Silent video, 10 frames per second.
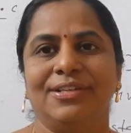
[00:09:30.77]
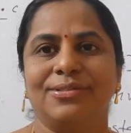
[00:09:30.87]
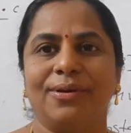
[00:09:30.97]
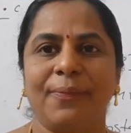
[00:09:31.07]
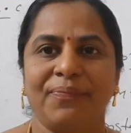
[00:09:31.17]

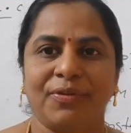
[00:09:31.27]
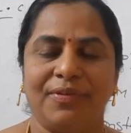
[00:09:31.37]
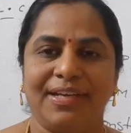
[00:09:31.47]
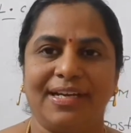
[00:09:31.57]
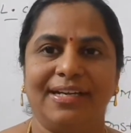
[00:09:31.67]
So
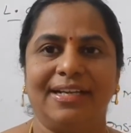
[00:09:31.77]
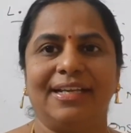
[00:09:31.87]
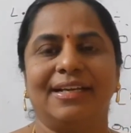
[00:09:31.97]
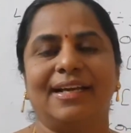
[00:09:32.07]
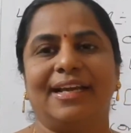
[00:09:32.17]
we can
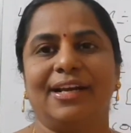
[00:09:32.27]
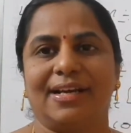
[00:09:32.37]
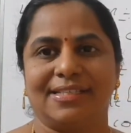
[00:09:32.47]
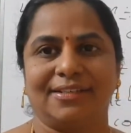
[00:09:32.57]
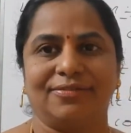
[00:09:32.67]
drink a
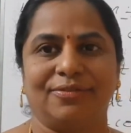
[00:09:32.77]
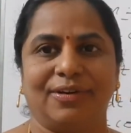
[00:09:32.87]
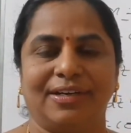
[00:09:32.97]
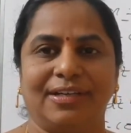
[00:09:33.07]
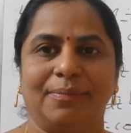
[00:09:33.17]
glass of
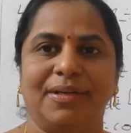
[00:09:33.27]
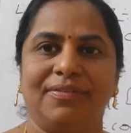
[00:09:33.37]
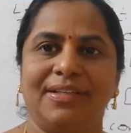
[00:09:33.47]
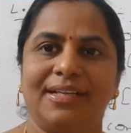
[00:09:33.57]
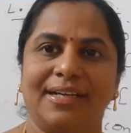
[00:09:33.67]
water,
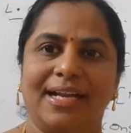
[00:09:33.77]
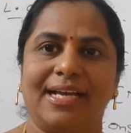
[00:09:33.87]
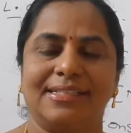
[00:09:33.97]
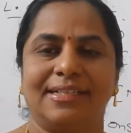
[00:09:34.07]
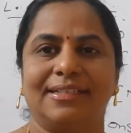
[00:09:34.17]
between the
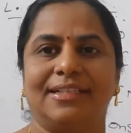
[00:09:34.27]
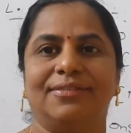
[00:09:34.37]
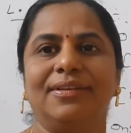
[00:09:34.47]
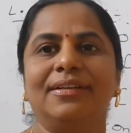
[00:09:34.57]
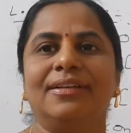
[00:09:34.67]
glass and that
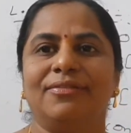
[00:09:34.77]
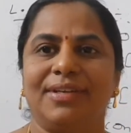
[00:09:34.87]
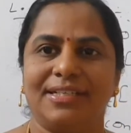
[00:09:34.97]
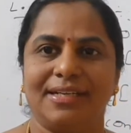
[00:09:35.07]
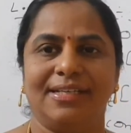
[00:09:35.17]
one,
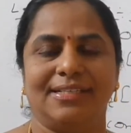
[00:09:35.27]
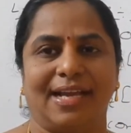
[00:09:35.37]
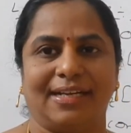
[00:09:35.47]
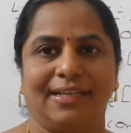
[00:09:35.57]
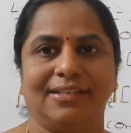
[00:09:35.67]
friction is
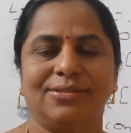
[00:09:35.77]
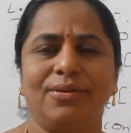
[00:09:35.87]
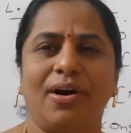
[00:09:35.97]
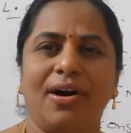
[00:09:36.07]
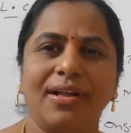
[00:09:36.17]
acting. So
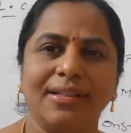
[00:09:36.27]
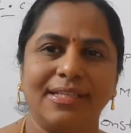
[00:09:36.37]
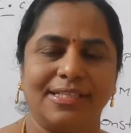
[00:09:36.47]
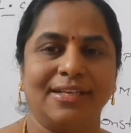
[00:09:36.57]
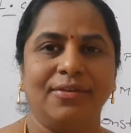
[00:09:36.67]
all
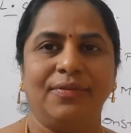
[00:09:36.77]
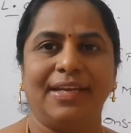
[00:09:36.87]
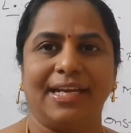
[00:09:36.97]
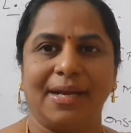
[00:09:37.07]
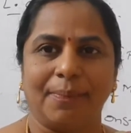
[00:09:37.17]
this, we
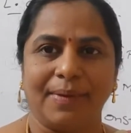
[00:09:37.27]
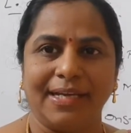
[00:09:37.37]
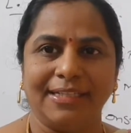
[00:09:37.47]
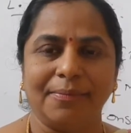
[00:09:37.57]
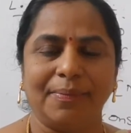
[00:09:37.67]
can apply
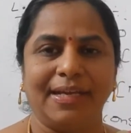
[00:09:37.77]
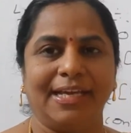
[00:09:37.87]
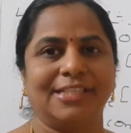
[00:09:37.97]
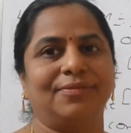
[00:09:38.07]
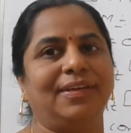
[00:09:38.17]
the
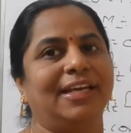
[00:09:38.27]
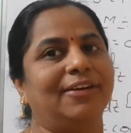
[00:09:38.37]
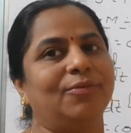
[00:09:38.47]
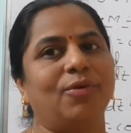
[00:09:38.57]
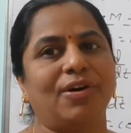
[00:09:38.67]
brakes, we
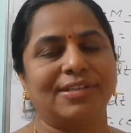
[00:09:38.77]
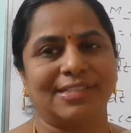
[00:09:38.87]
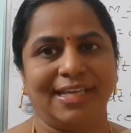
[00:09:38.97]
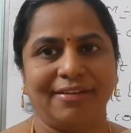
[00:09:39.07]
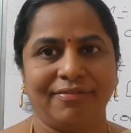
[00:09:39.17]
can walk
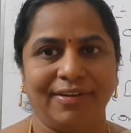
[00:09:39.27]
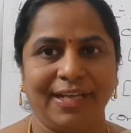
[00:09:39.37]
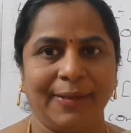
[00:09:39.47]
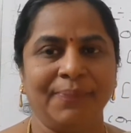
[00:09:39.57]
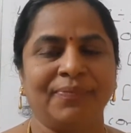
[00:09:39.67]

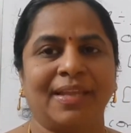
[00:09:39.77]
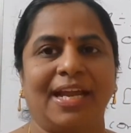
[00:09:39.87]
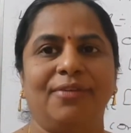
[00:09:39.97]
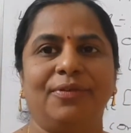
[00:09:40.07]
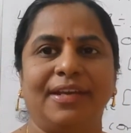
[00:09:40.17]
safely,
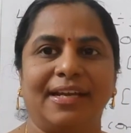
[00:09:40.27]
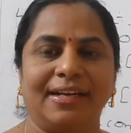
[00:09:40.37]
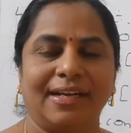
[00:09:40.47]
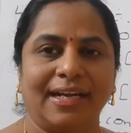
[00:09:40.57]
and we can